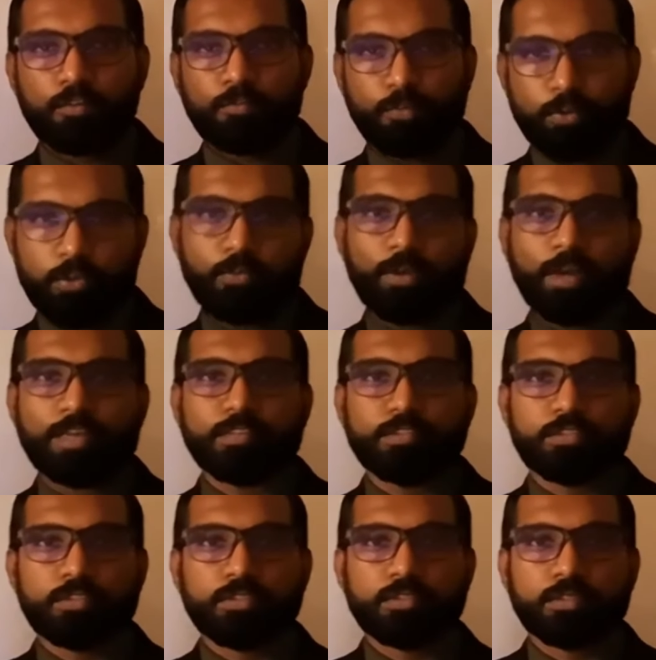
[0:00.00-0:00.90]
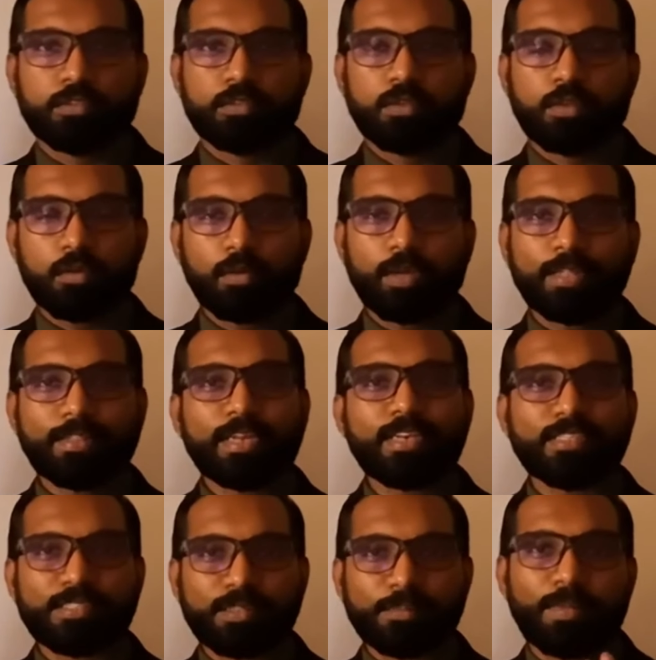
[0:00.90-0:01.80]
for you guys. Okay,
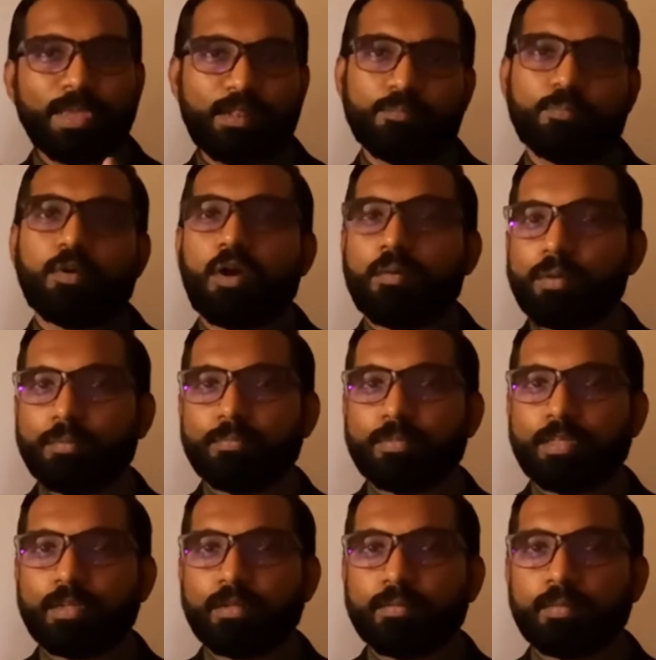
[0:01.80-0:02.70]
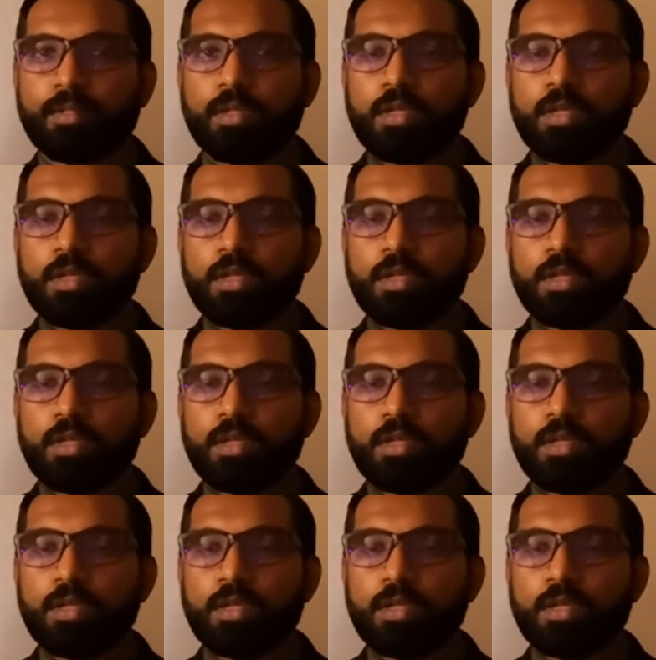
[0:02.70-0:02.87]
that is the main problem here.